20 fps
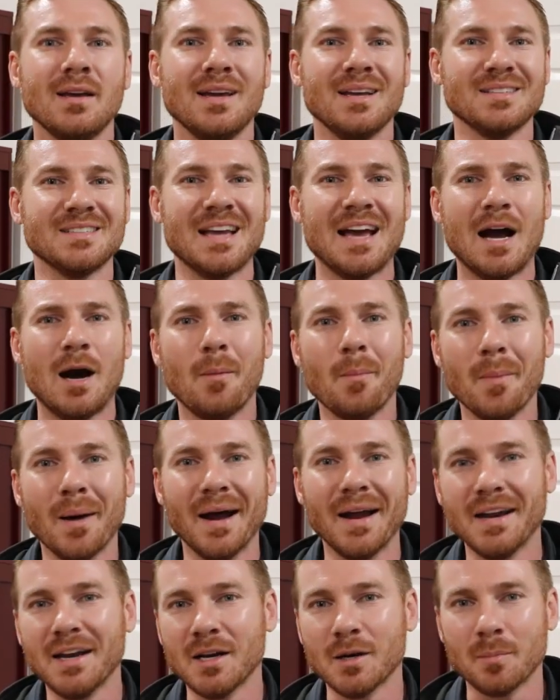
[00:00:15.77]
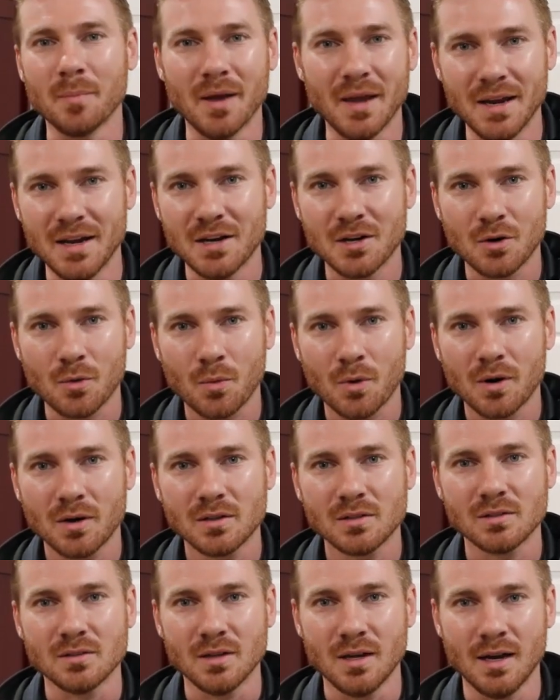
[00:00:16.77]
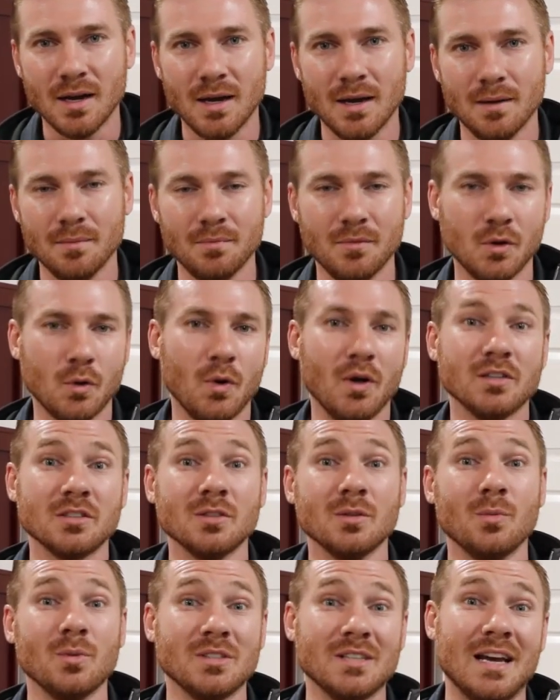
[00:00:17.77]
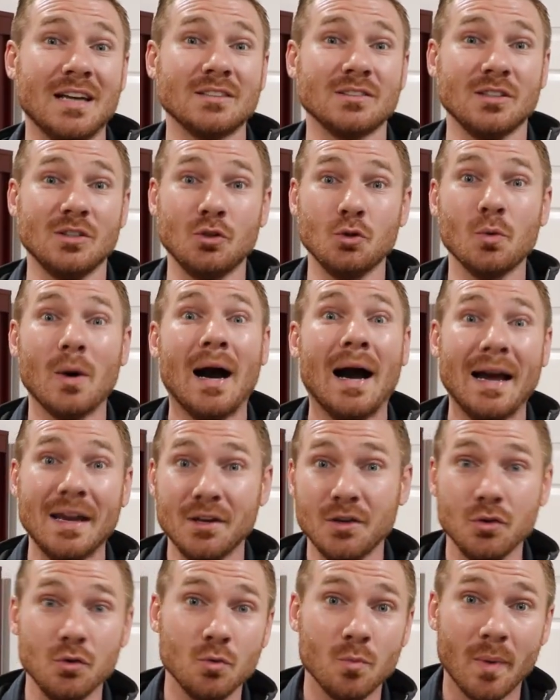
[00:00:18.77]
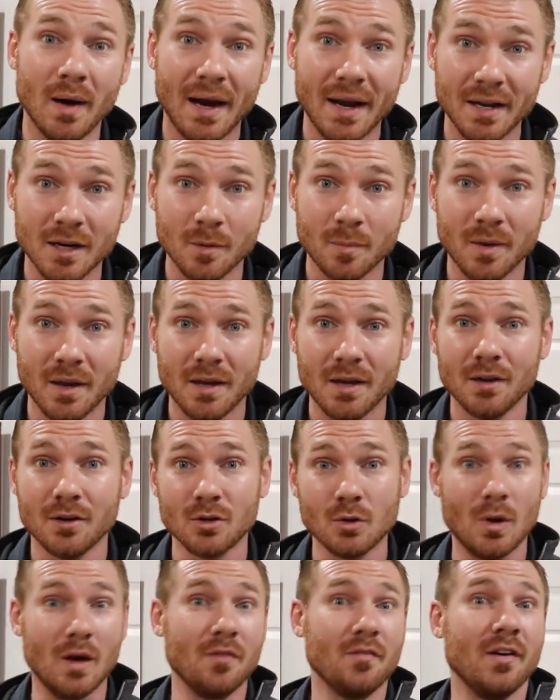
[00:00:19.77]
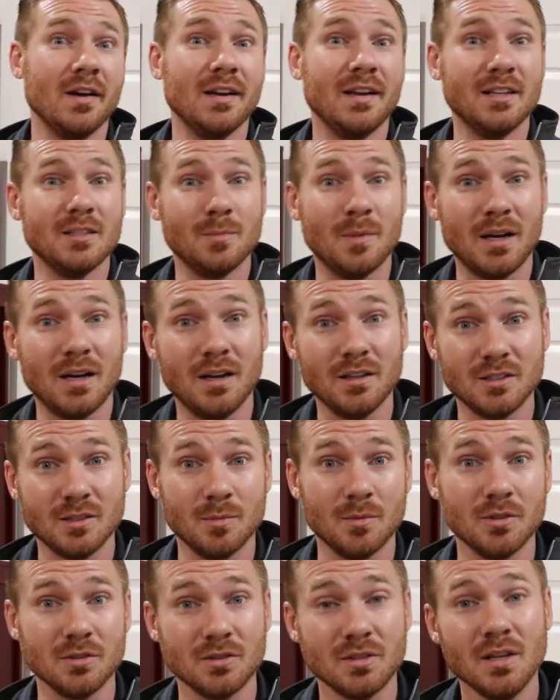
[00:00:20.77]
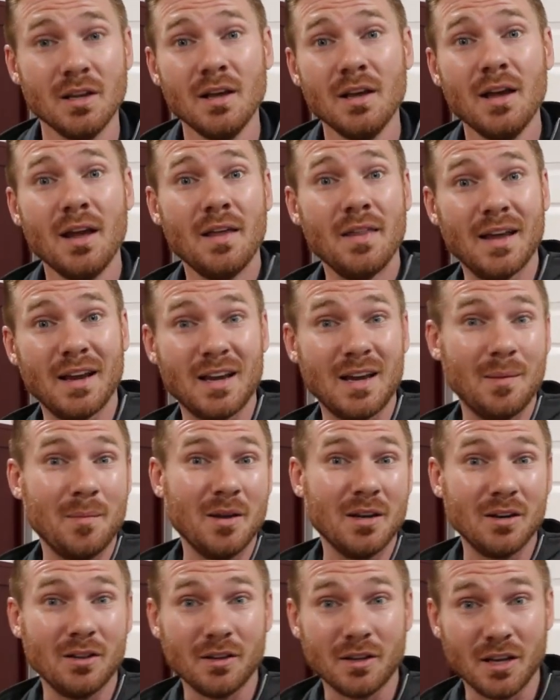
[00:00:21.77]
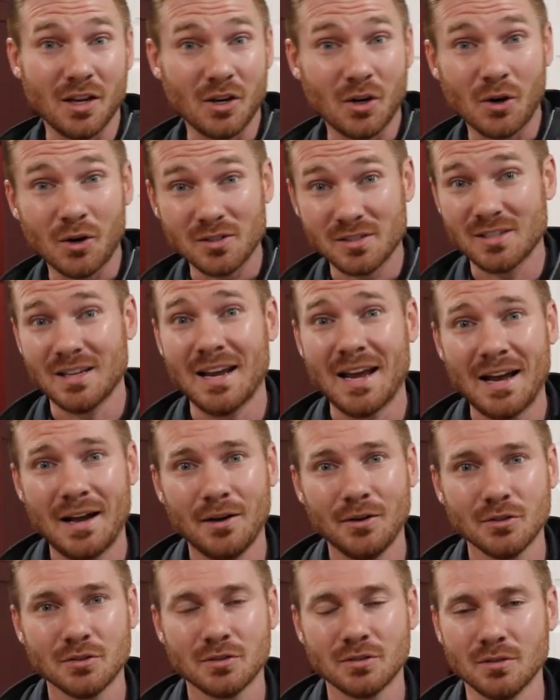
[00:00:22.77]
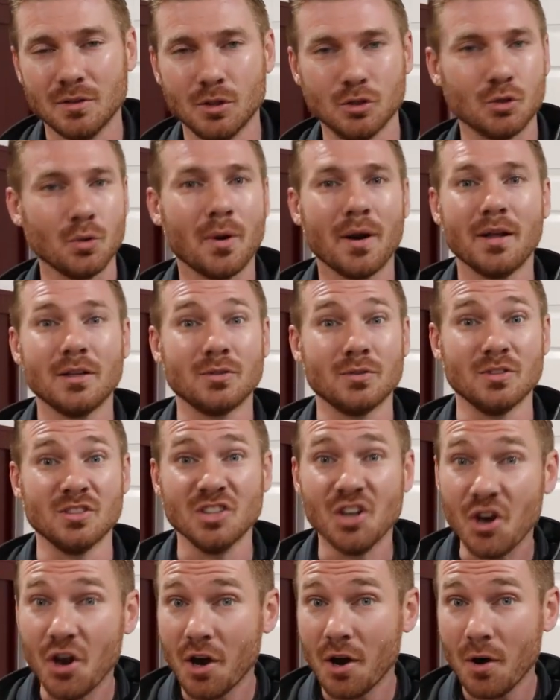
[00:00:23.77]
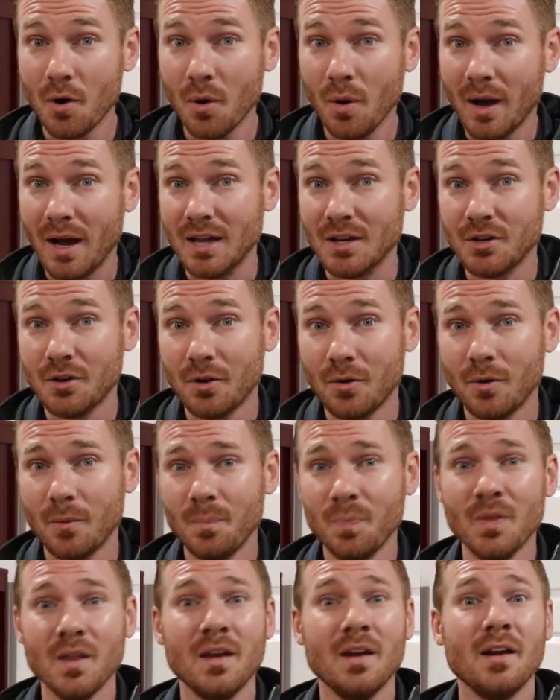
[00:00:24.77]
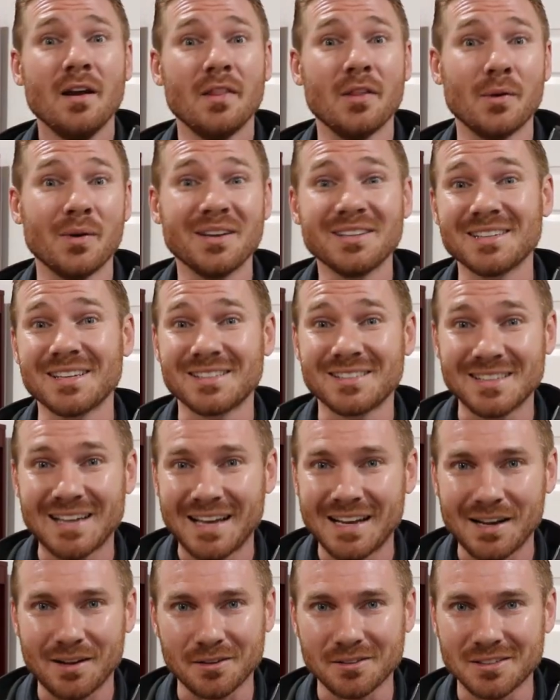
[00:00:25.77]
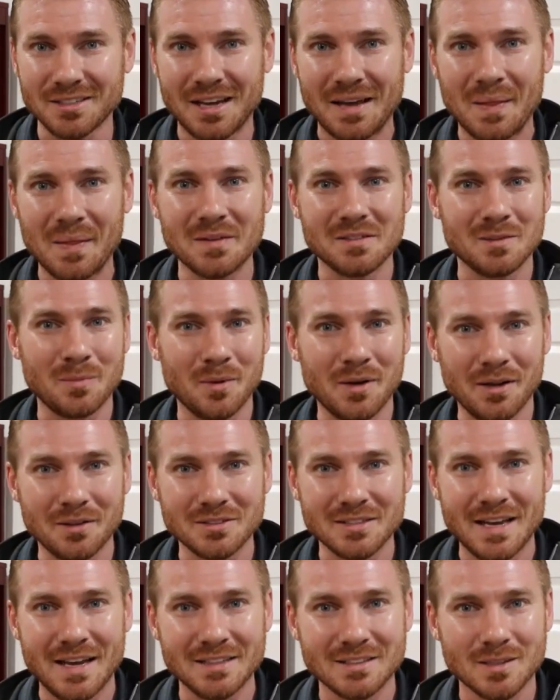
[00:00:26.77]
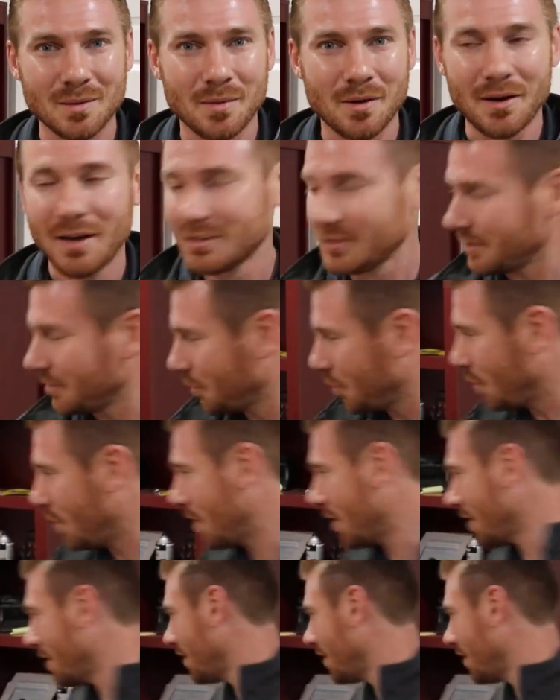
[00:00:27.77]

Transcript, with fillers: is how Buy Here Pay Here works. Uh, the question was actually, do I do Buy Here Pay Here? Do I finance my customers that come in to look at cars in house? And the short answer is no, I don't. There is a sign outside that someone else asked about. Actually, we'll walk